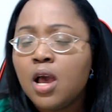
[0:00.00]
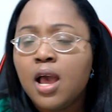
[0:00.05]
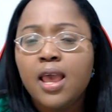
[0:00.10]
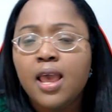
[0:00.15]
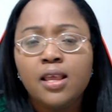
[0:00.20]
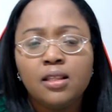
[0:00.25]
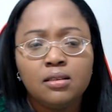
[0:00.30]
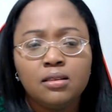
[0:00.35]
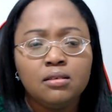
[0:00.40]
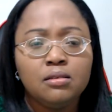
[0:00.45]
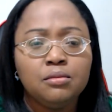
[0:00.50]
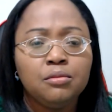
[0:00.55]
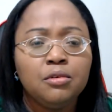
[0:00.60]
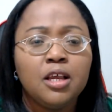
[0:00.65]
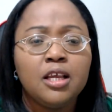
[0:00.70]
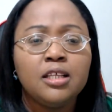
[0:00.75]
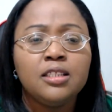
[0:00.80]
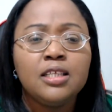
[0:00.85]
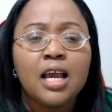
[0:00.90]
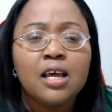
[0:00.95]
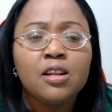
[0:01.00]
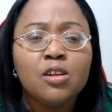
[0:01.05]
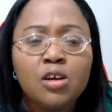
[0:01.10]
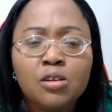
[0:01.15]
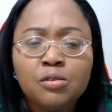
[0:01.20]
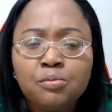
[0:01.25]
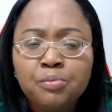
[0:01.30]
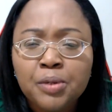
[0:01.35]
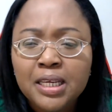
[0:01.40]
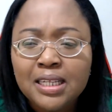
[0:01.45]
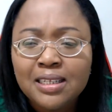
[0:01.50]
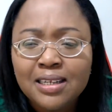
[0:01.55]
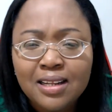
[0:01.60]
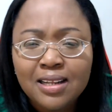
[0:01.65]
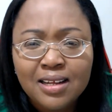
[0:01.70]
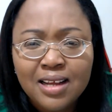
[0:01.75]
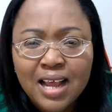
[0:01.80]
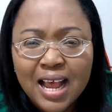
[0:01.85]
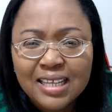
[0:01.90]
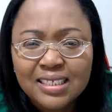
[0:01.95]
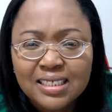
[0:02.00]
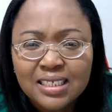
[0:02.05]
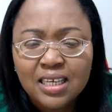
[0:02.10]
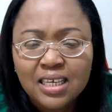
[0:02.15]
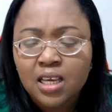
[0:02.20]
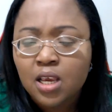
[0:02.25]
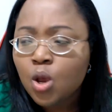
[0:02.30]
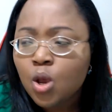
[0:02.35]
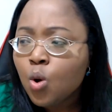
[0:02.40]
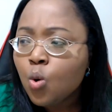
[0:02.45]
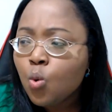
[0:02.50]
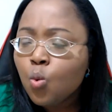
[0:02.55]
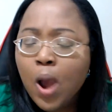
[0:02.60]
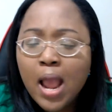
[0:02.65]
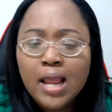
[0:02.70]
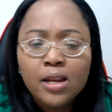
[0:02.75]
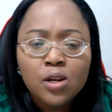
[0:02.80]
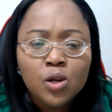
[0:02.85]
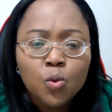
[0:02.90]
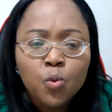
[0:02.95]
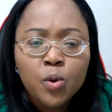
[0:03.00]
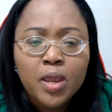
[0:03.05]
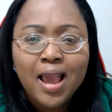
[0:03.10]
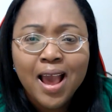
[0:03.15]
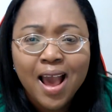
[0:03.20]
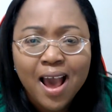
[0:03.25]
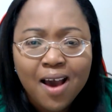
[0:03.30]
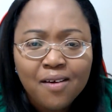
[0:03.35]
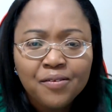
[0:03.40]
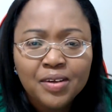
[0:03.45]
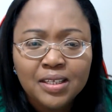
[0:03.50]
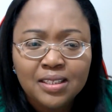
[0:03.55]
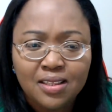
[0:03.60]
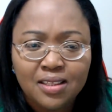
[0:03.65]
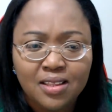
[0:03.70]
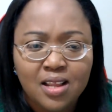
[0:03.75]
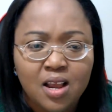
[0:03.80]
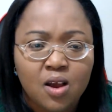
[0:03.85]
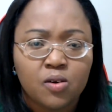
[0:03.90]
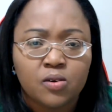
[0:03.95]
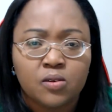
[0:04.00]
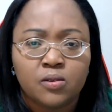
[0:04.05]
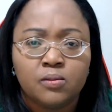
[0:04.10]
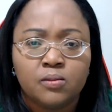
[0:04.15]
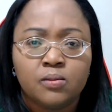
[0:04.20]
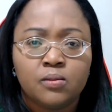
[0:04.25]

And they are not being asking, why don't we have it now?